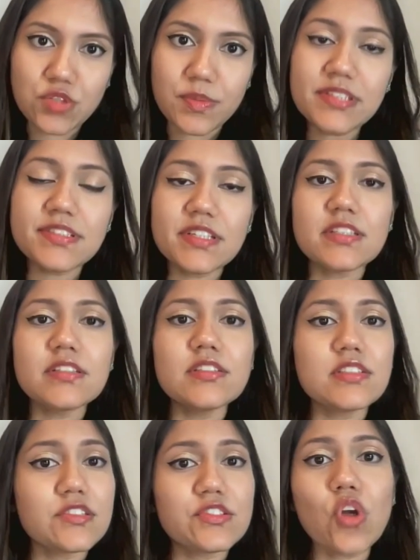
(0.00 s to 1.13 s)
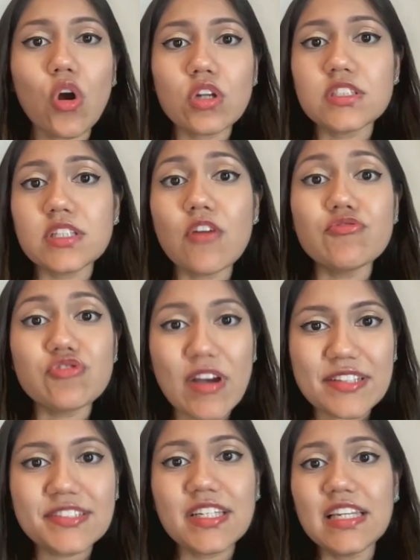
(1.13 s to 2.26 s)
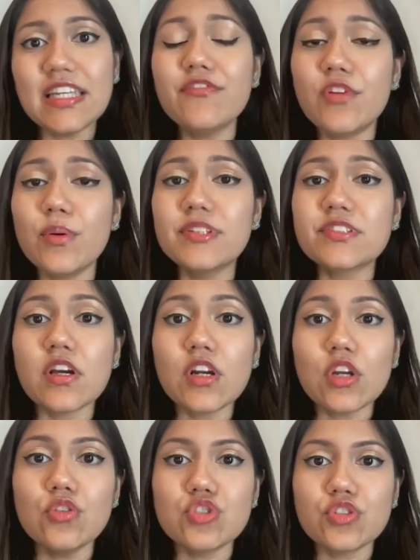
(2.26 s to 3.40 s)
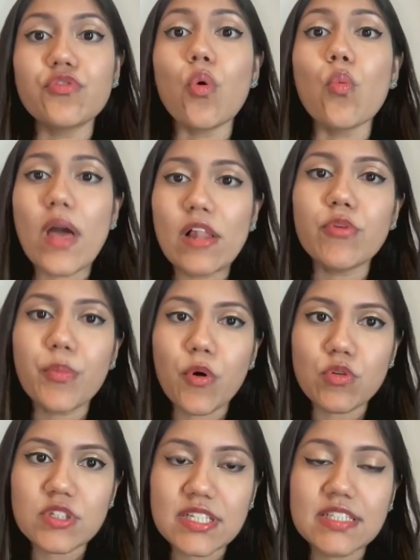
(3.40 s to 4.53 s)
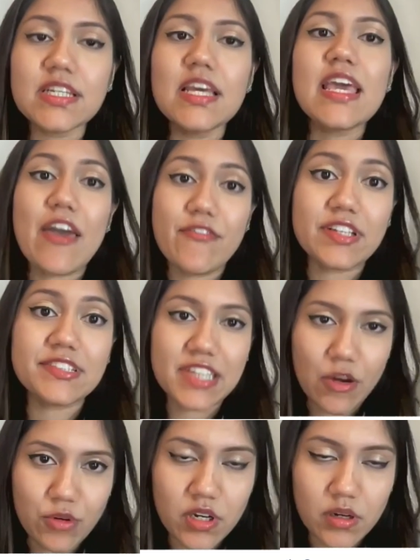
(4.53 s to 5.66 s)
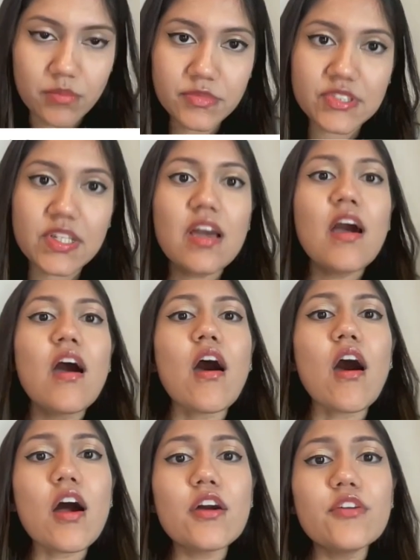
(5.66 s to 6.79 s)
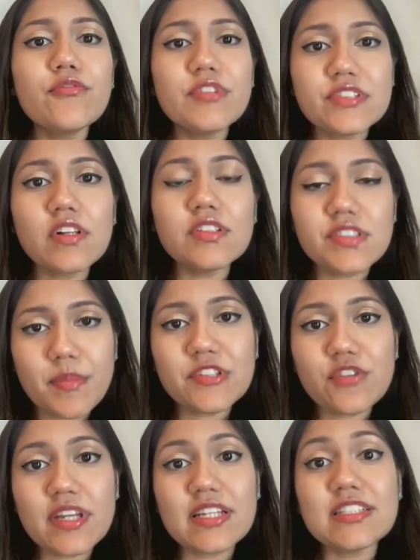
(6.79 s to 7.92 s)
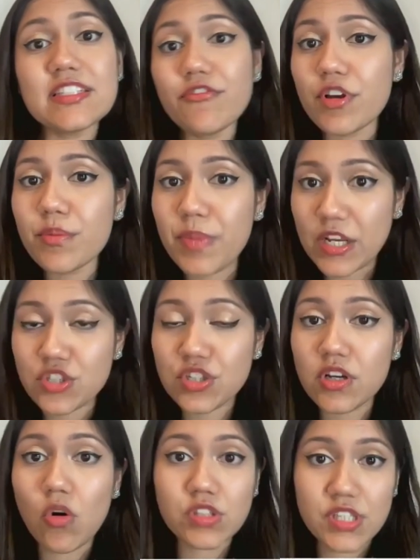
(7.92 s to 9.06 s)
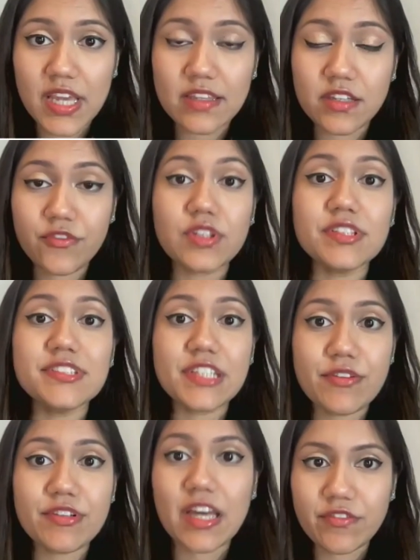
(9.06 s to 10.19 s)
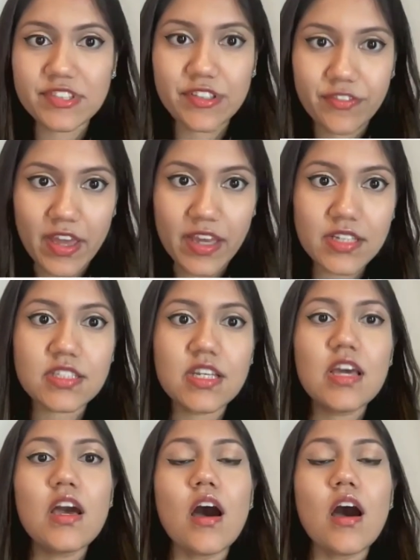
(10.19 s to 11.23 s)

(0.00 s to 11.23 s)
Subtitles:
judgments, it does not drastically influence conclusion for well-reported efficacy outcomes. Our results demonstrated different picture altogether for the serious adverse effect,